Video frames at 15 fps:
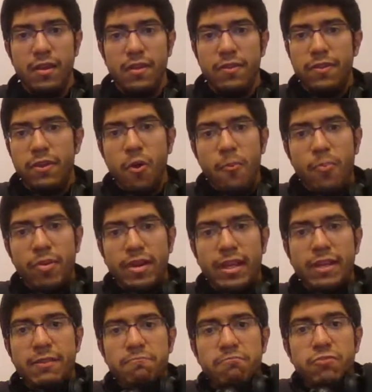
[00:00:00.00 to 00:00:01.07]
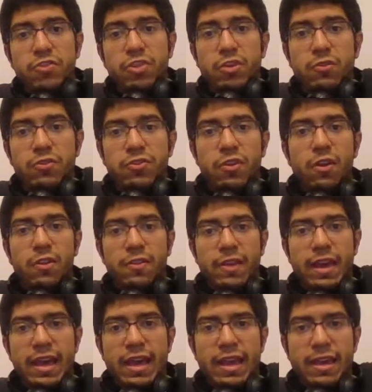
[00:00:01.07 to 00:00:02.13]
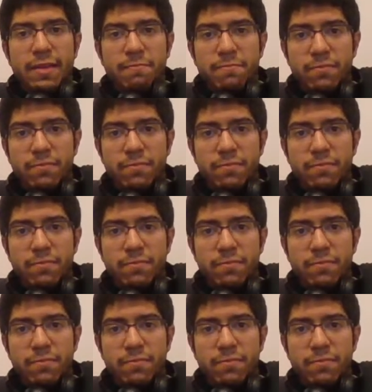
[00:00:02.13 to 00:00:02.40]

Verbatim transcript: The opening shows all that.